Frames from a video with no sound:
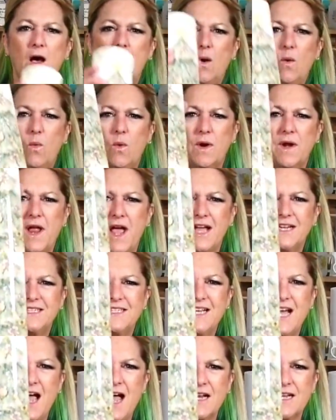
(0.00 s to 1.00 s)
we're not
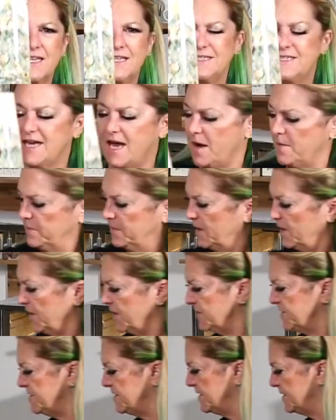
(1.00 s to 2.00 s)
talking
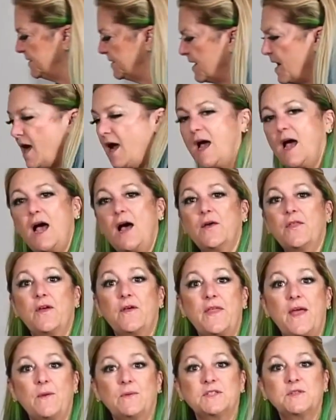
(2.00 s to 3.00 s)
tumblers, although
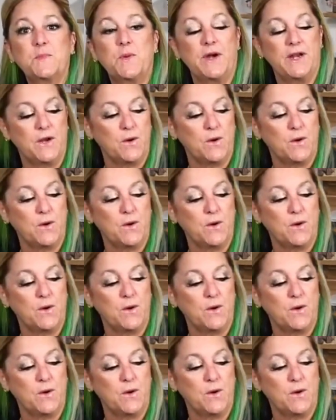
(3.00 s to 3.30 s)
that one's pretty